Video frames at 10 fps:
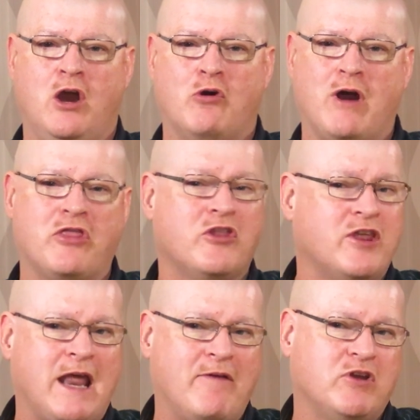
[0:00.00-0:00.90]
Rather
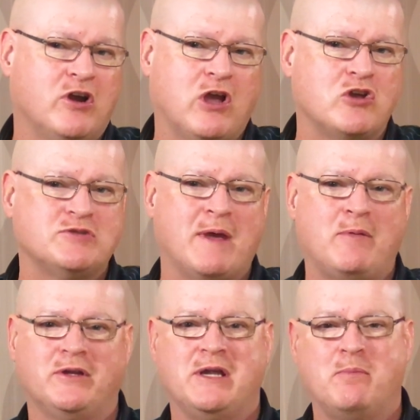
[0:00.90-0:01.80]
than having your accounts
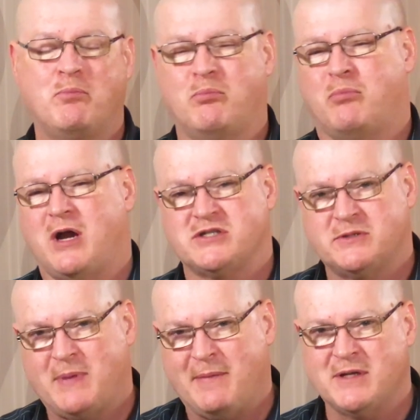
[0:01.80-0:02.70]
payable team
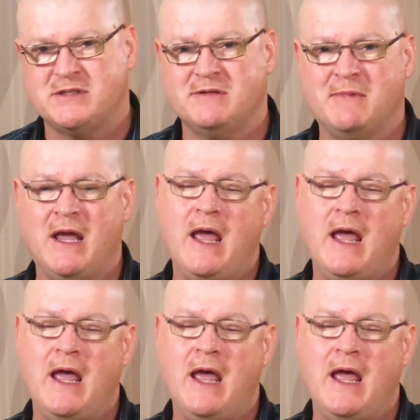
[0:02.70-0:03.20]
process payments,